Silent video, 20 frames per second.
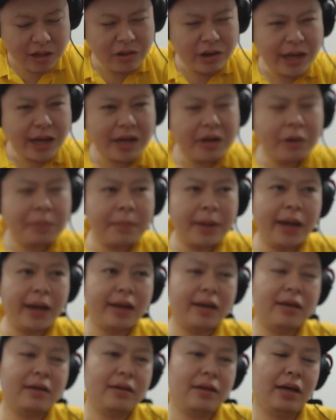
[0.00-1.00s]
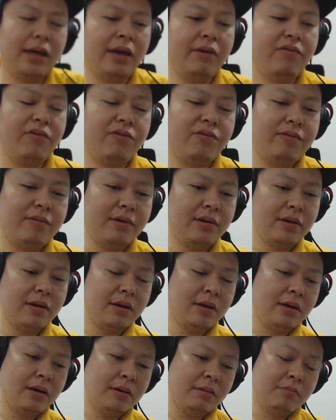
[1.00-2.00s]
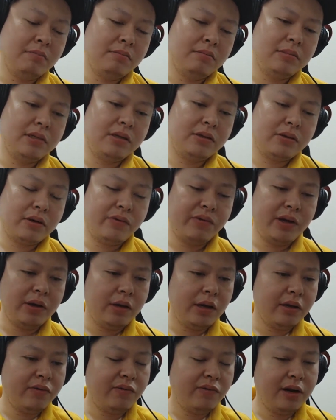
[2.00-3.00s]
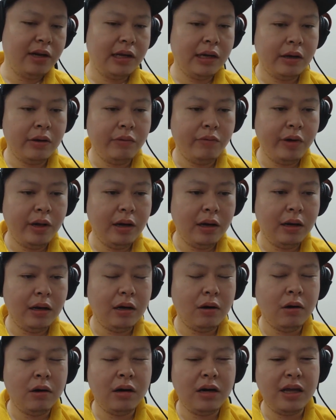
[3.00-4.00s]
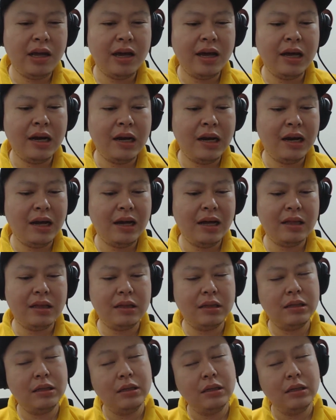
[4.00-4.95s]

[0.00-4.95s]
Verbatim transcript: Actually, I don't mind if um, the trophy unit Philia will only end at